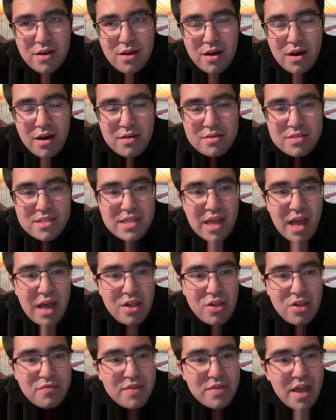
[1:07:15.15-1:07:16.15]
uh
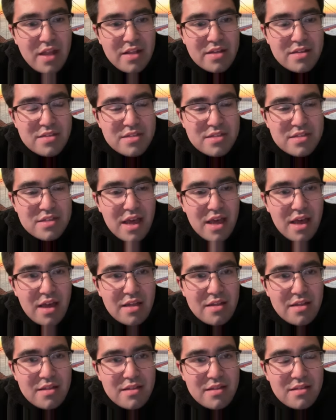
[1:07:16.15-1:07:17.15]
style of tennis
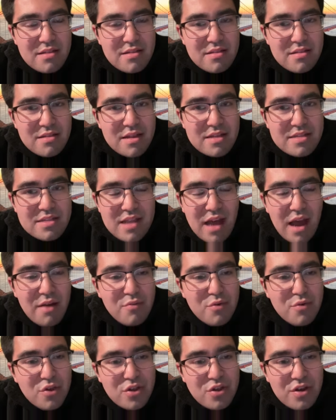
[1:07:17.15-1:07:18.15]
that is
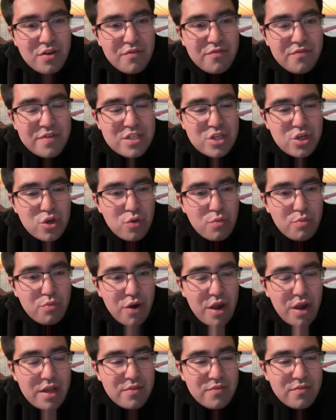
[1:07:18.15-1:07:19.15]
not really a physical
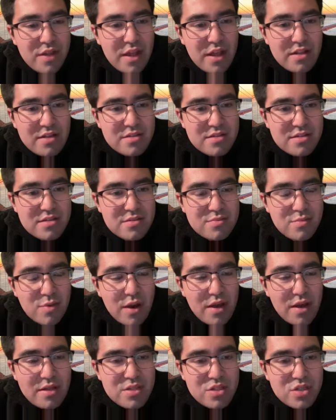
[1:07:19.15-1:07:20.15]
brand of tennis,
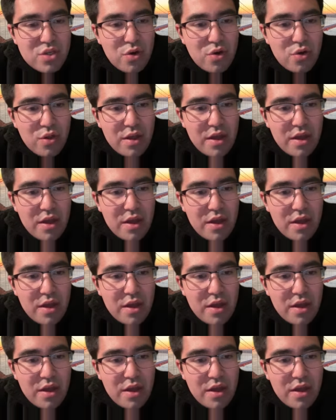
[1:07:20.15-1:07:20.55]
right? So I